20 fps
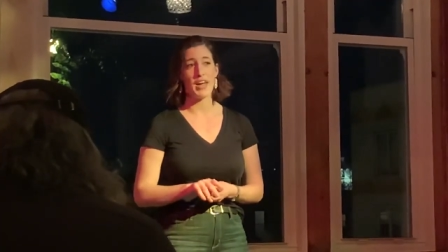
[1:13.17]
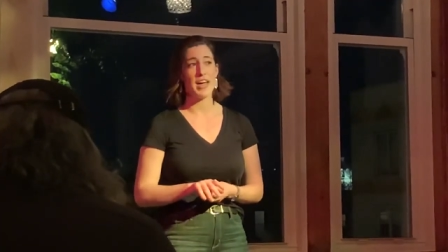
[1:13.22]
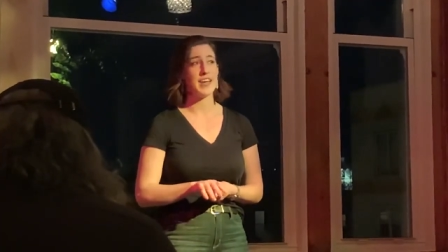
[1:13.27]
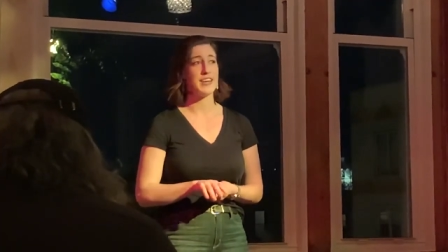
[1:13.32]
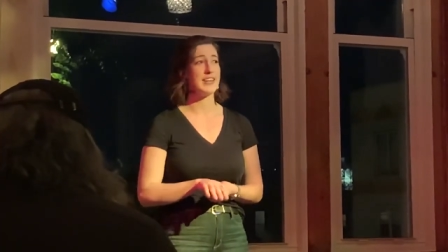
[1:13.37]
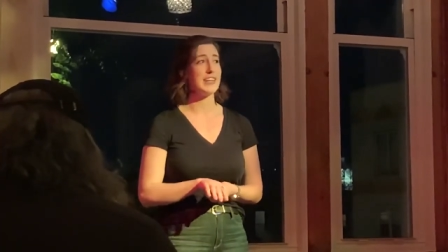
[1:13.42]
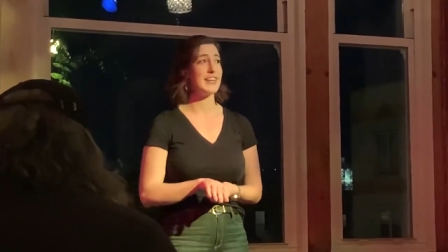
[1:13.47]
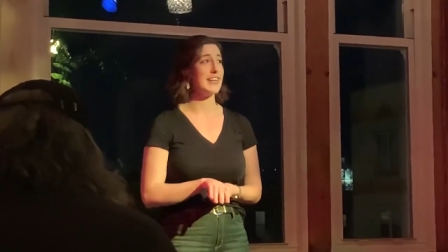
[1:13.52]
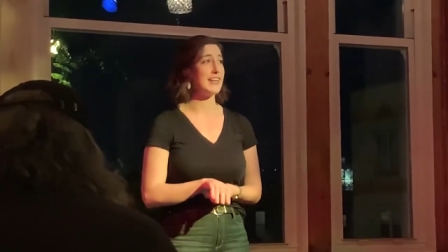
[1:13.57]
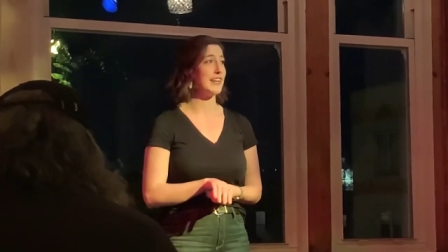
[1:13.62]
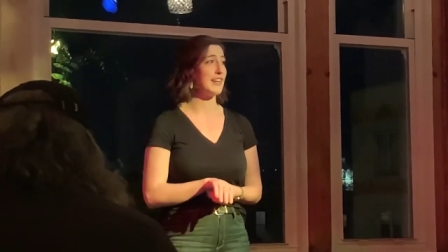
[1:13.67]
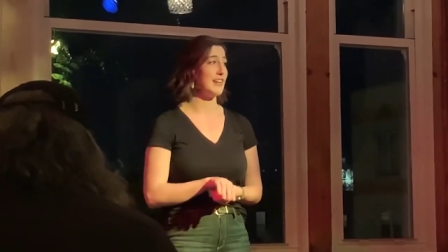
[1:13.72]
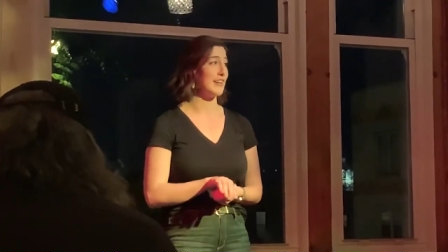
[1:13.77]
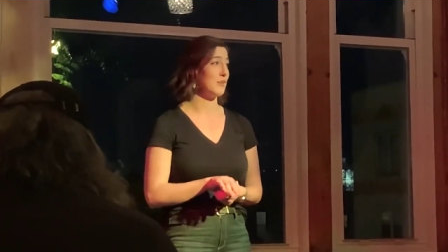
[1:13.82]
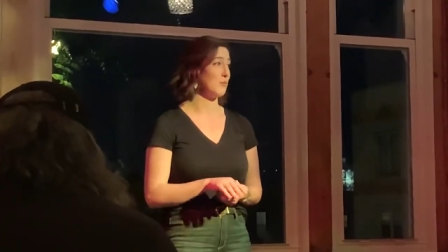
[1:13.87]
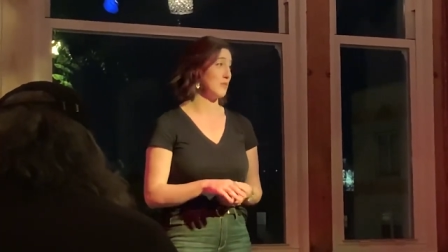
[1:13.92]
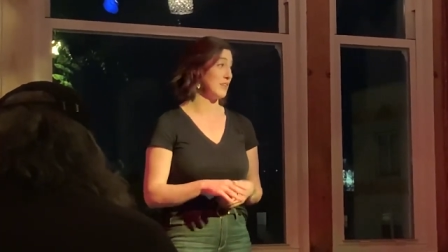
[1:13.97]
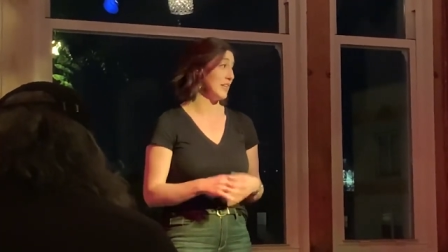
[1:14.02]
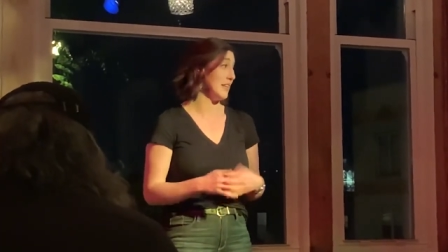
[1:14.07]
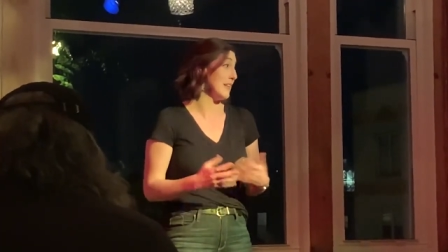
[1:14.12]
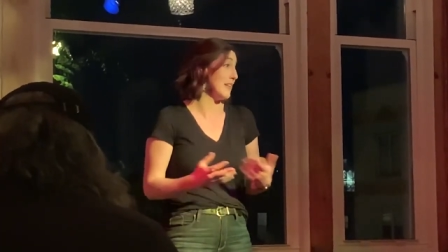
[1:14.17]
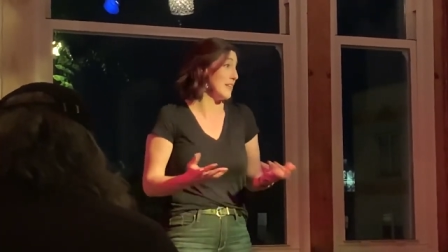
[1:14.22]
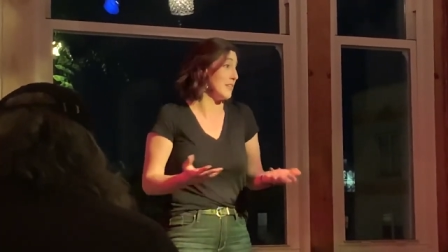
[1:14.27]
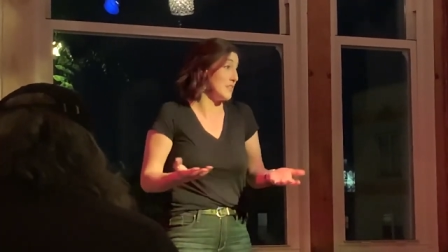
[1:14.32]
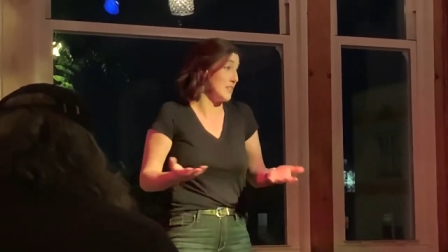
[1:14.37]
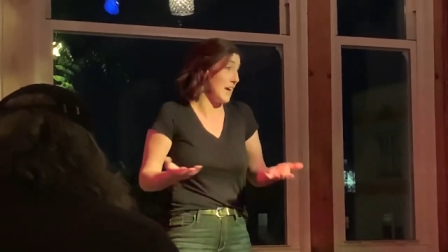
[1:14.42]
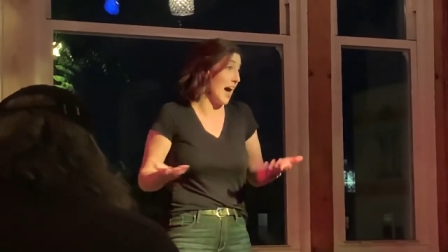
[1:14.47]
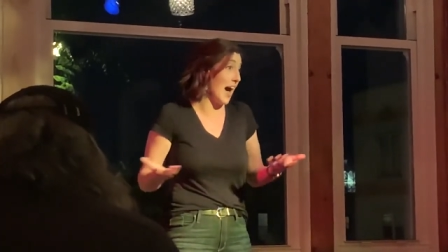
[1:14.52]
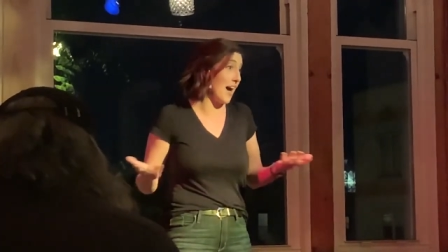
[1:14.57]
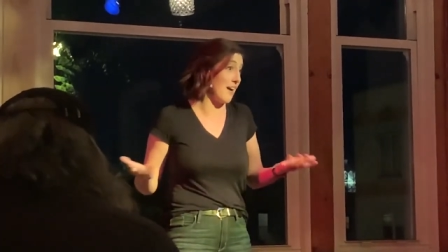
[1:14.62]
and he
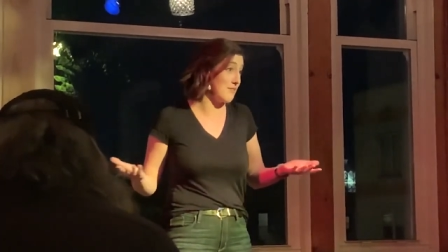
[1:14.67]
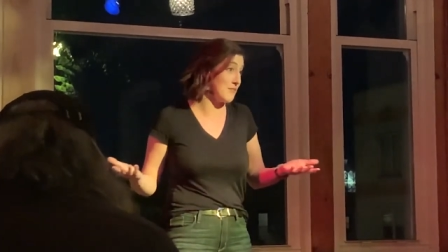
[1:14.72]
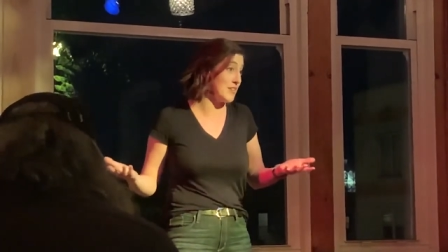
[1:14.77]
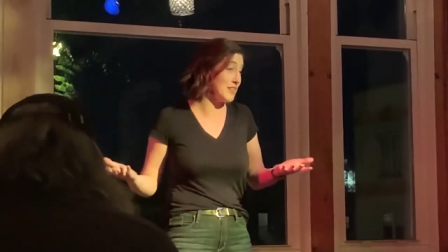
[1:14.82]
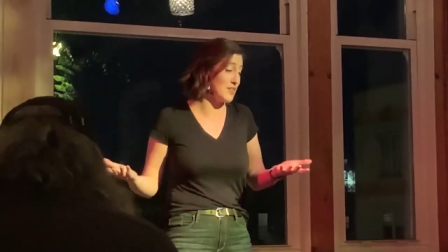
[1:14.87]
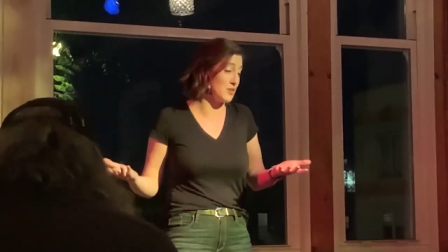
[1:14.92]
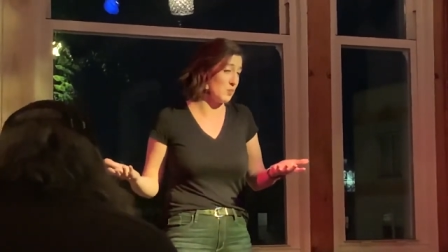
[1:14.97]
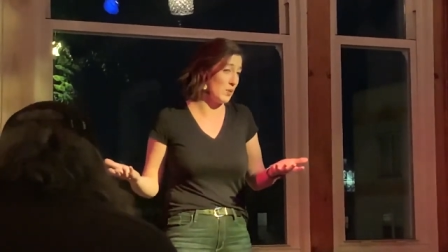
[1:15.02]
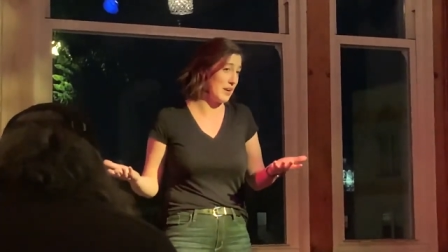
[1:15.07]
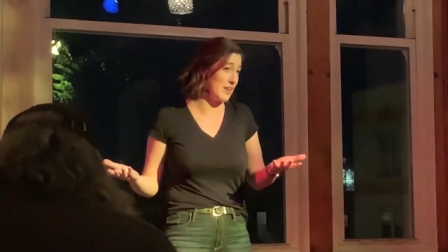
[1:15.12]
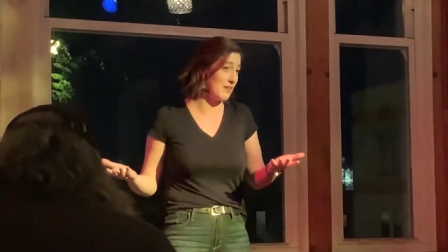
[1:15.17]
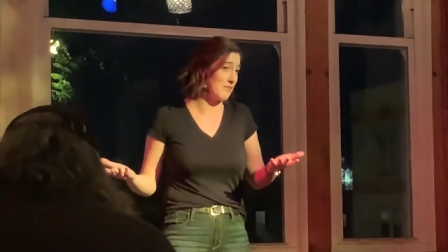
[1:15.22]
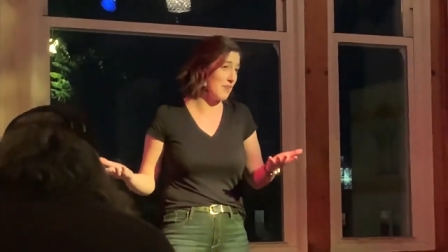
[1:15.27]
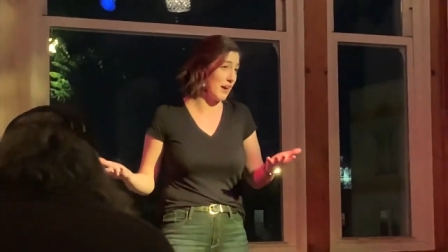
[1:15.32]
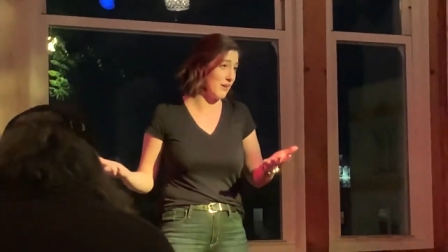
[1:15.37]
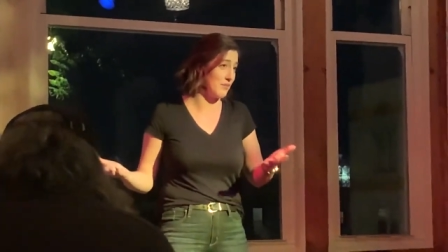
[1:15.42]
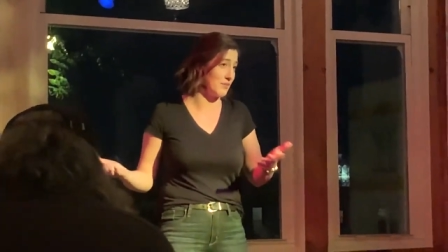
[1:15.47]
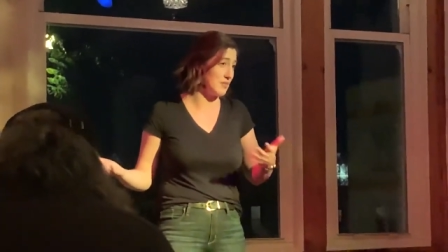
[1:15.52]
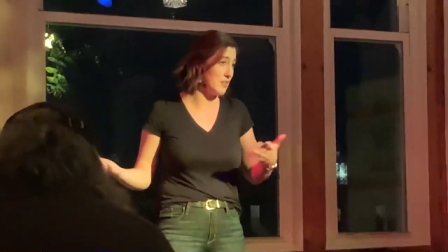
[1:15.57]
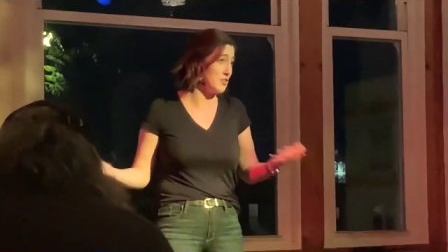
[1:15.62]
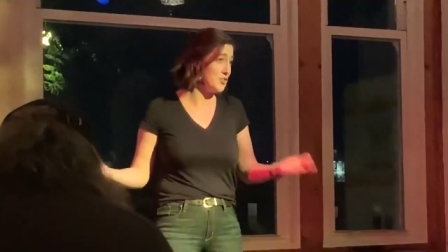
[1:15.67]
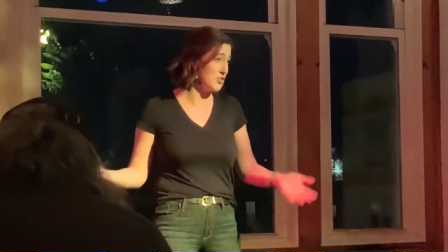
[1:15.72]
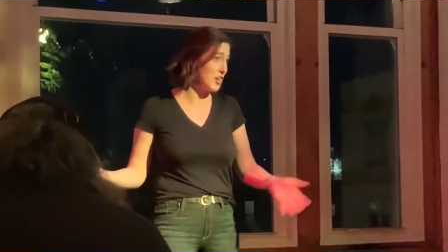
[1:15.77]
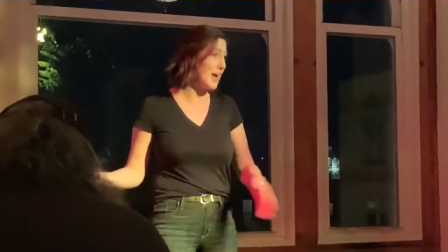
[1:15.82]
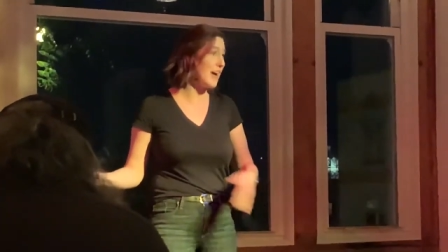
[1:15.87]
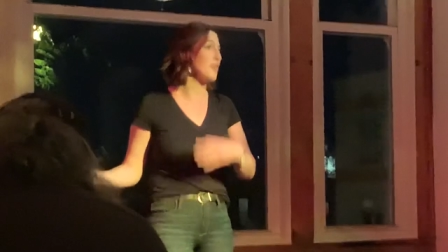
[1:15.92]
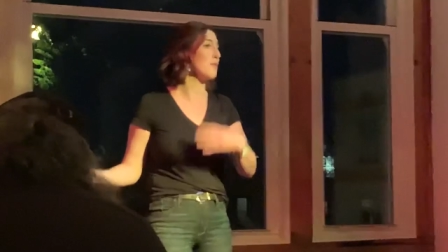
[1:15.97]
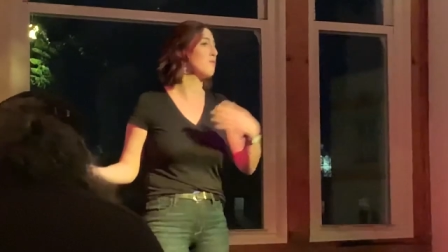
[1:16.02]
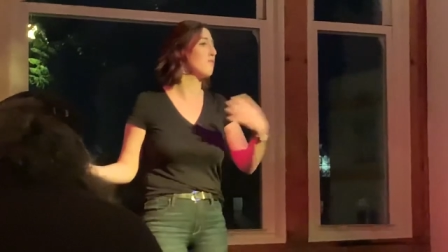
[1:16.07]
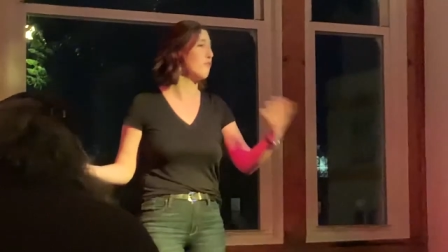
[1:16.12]
needed to have his wedding vows in
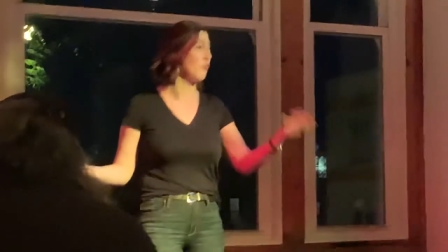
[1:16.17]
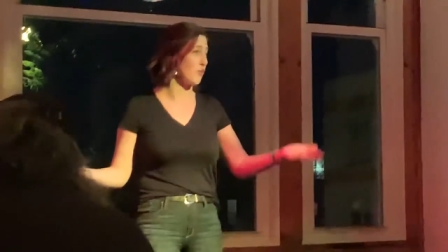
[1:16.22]
Czech